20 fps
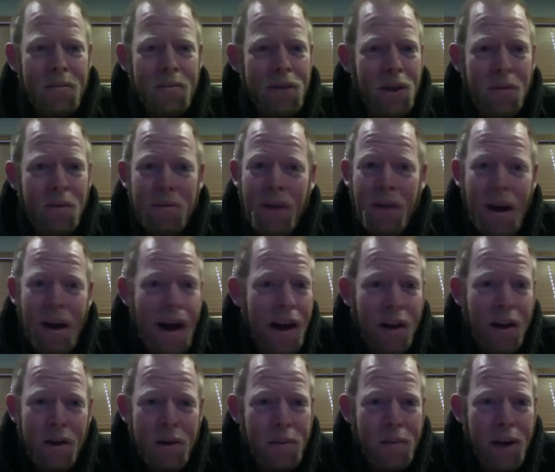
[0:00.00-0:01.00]
So I can go
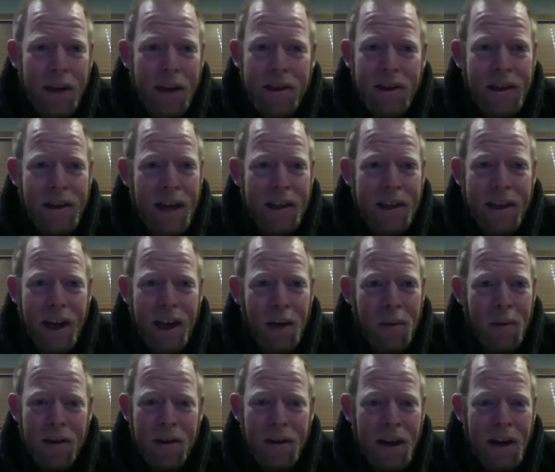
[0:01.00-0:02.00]
to the beach and snatch
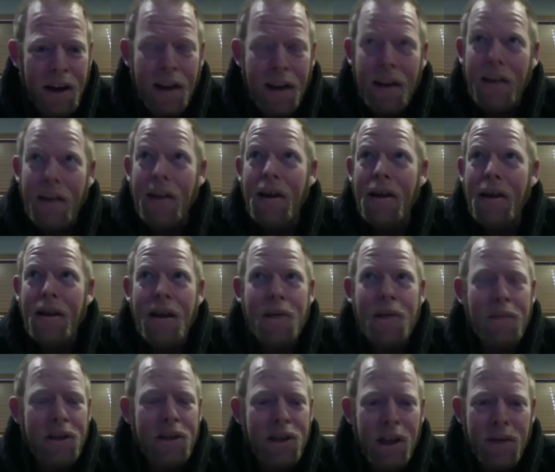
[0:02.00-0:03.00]
kettlebell and
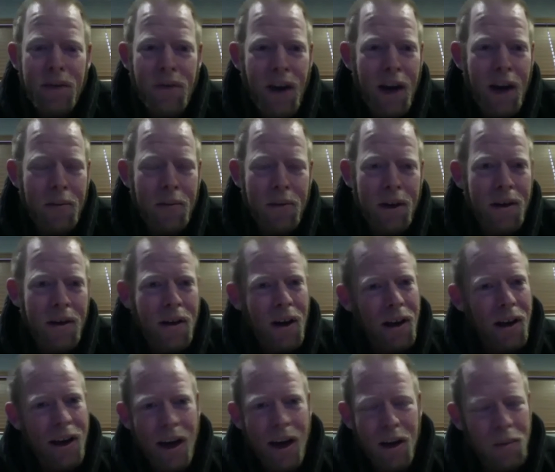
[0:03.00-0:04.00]
be just fine. But a
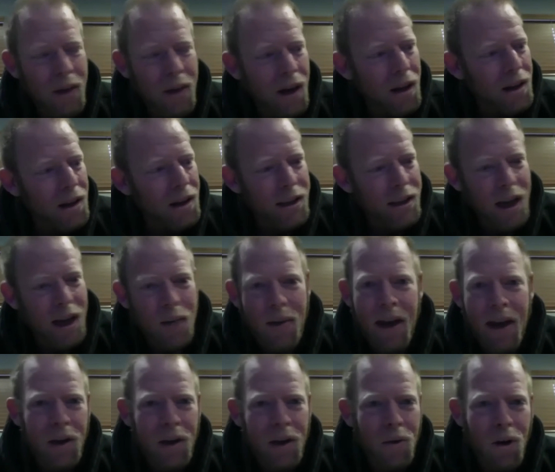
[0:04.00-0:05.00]
kettlebell, a
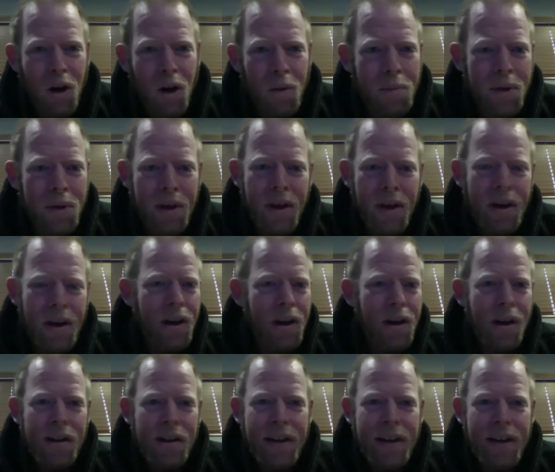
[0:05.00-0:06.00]
sandbag, and a rope
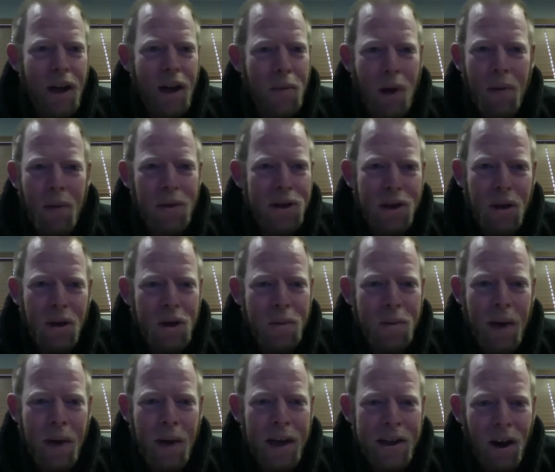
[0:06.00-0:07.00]
take up almost no
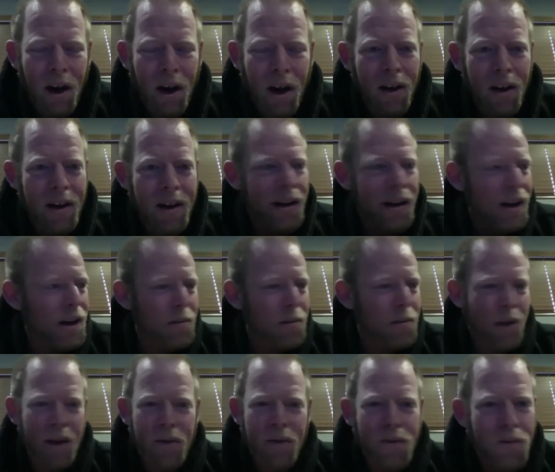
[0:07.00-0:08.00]
space at all. And that could
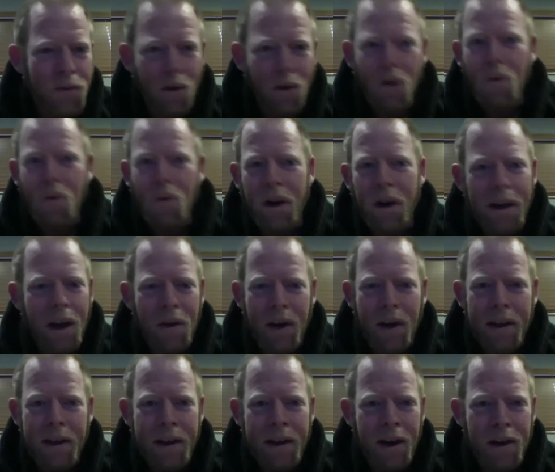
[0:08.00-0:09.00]
be a full workout
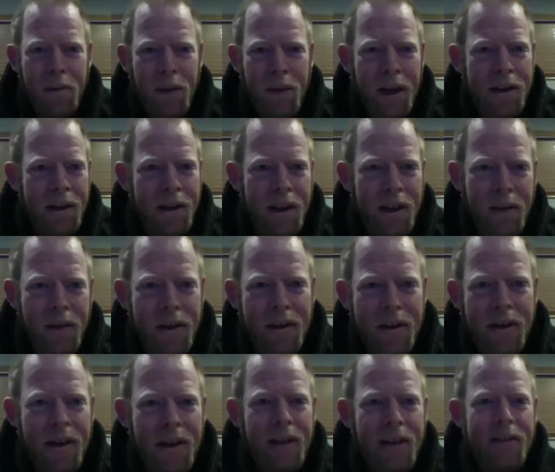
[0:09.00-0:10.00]
right there on the beach and leave you in the
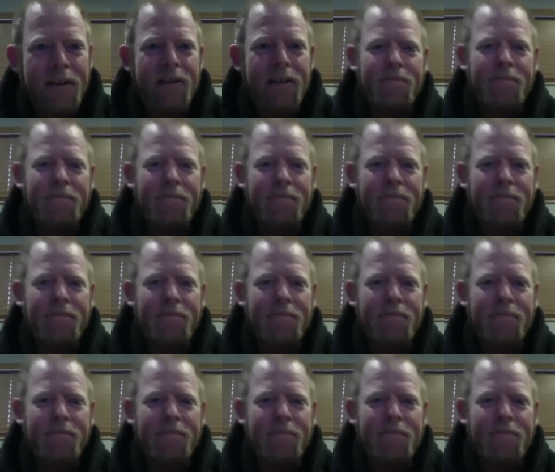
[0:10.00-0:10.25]
dust.